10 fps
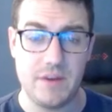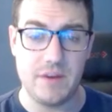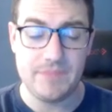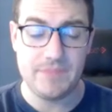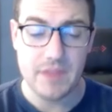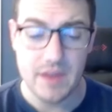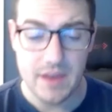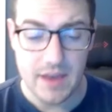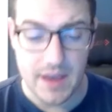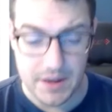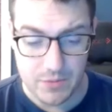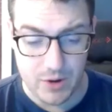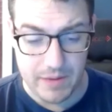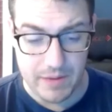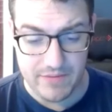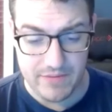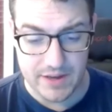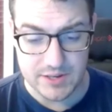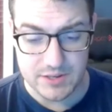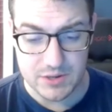thumb and he's worried about infection.